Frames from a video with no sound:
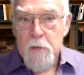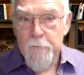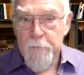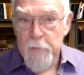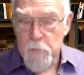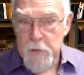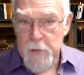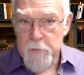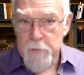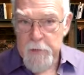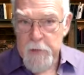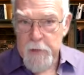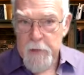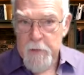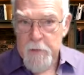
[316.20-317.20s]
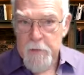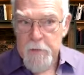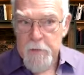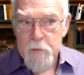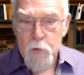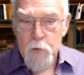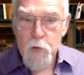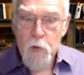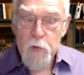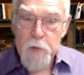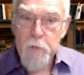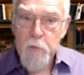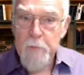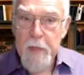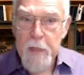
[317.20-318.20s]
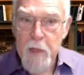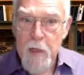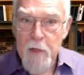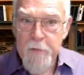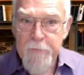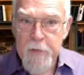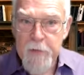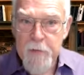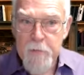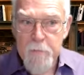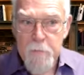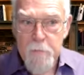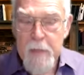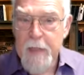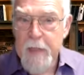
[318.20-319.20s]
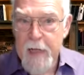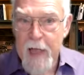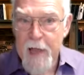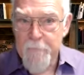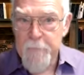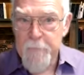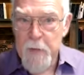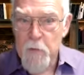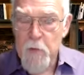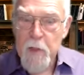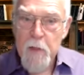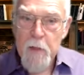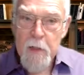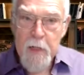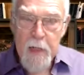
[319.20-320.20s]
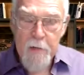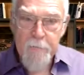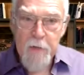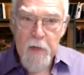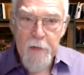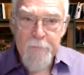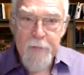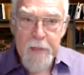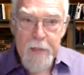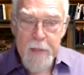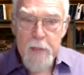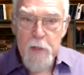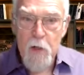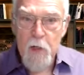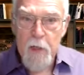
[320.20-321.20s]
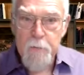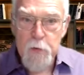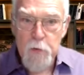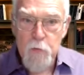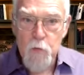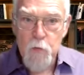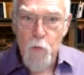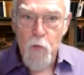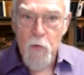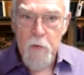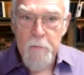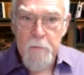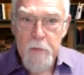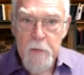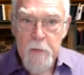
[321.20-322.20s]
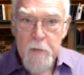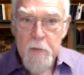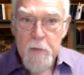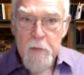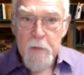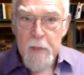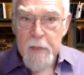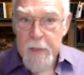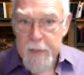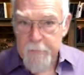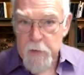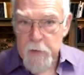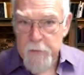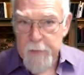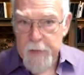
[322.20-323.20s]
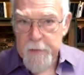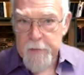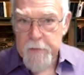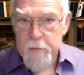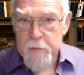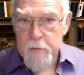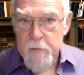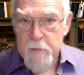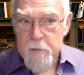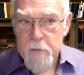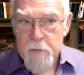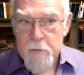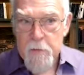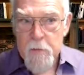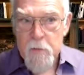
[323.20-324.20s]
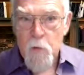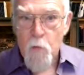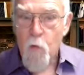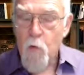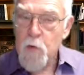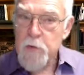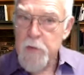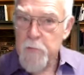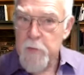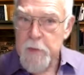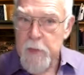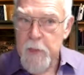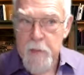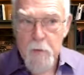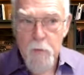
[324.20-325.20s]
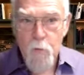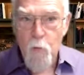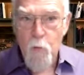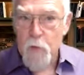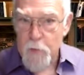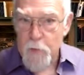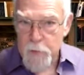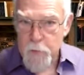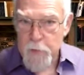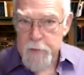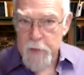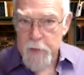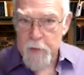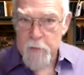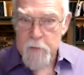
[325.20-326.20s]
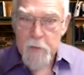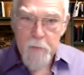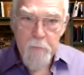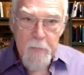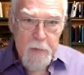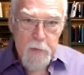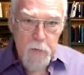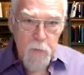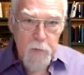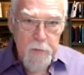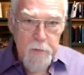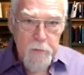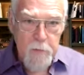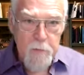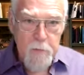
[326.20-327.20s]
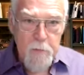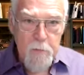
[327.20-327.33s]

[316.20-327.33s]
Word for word: she felt guilty, so she would make coffee, make it half milk and half coffee, heat it all up so it was warm, and give it to me. Or she would take White Horse whiskey and mix it with